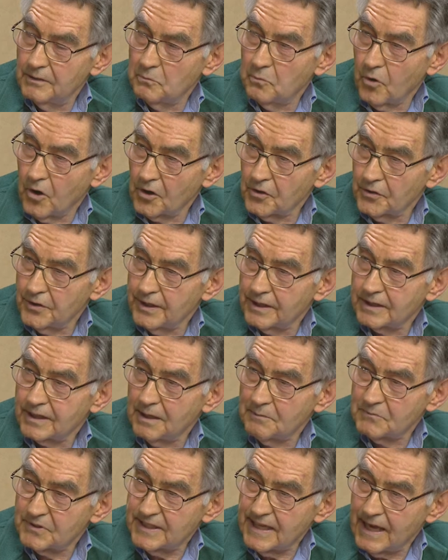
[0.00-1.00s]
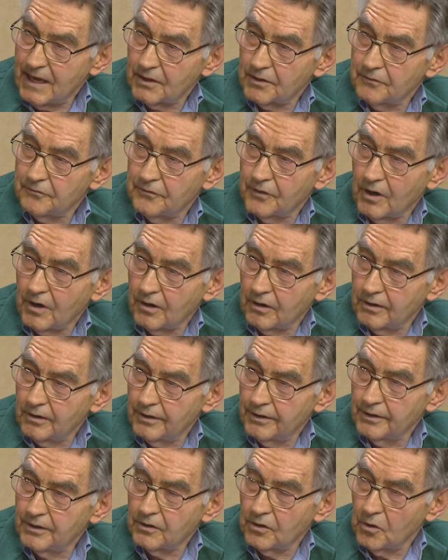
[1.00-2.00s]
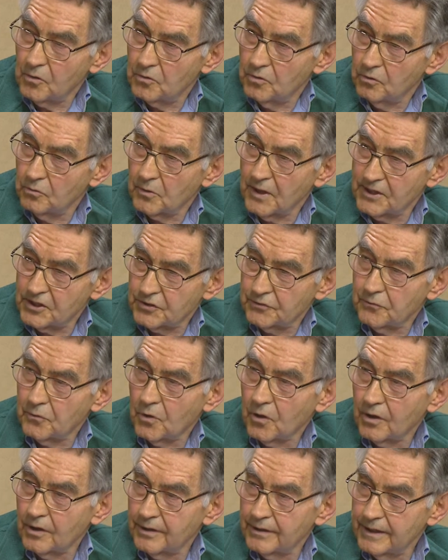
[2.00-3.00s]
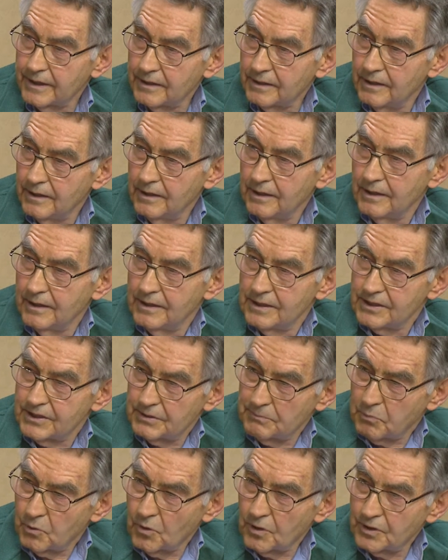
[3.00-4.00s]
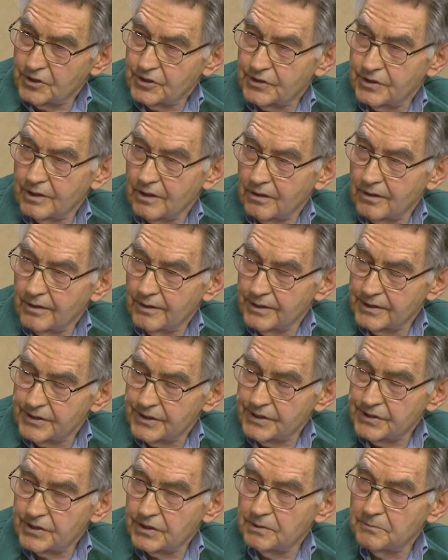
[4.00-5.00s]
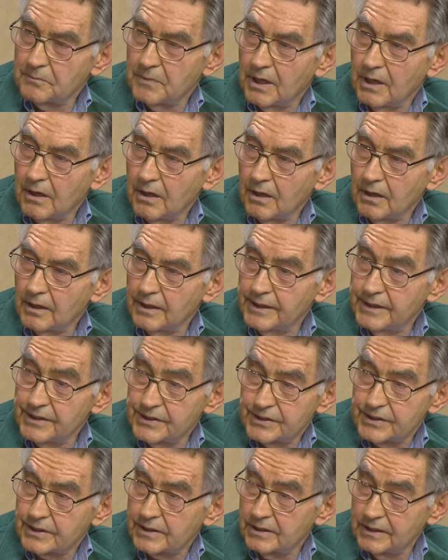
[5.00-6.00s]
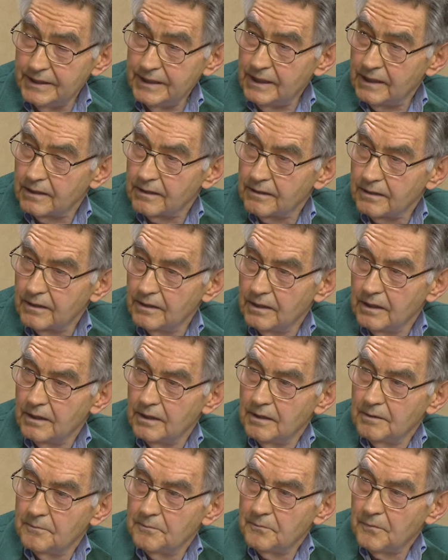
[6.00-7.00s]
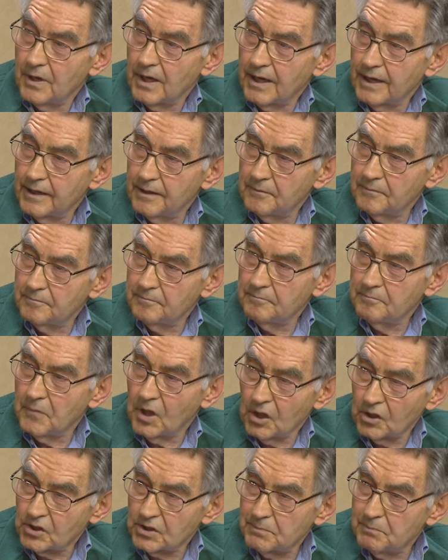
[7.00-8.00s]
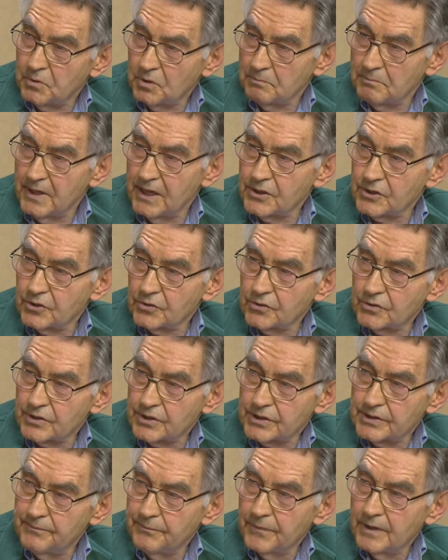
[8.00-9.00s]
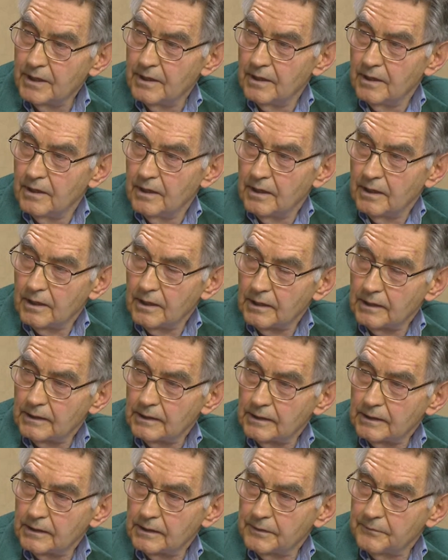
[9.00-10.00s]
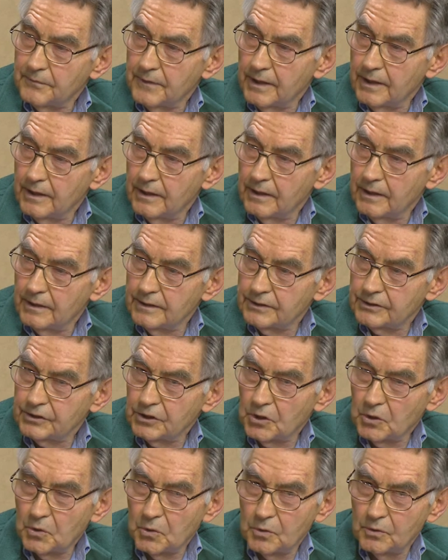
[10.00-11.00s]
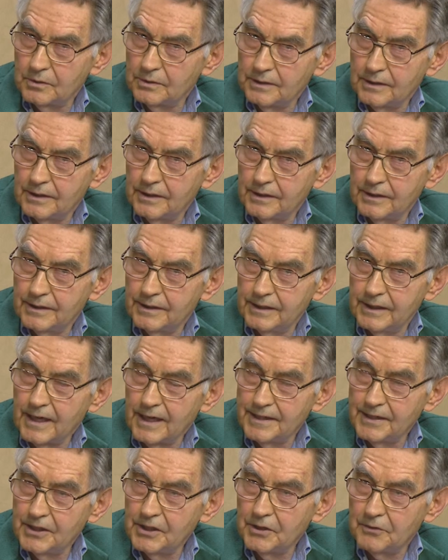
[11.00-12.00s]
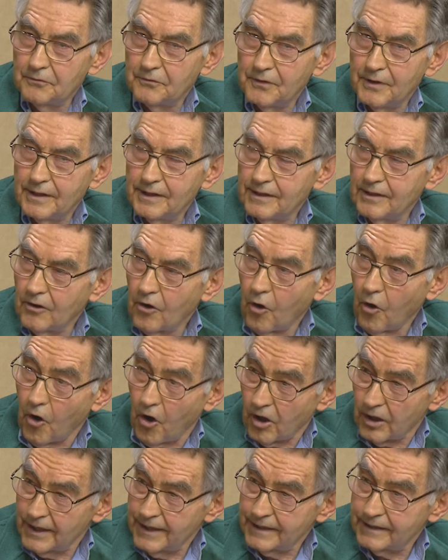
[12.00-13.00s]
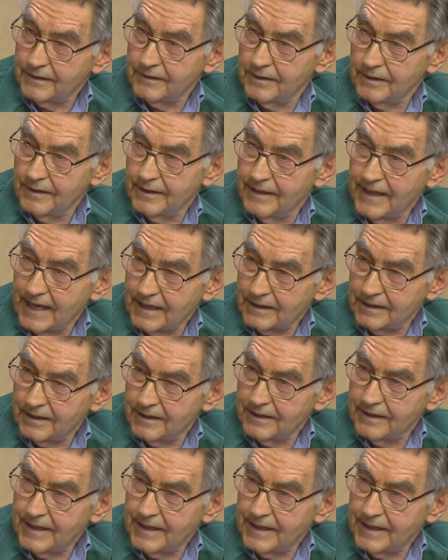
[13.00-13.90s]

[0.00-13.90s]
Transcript: the water that comes out of our local reservoir that supports our, the system uh, is clean mm -hmm. by multiple measures. Mm -hmm. uh, so the idea of hauling that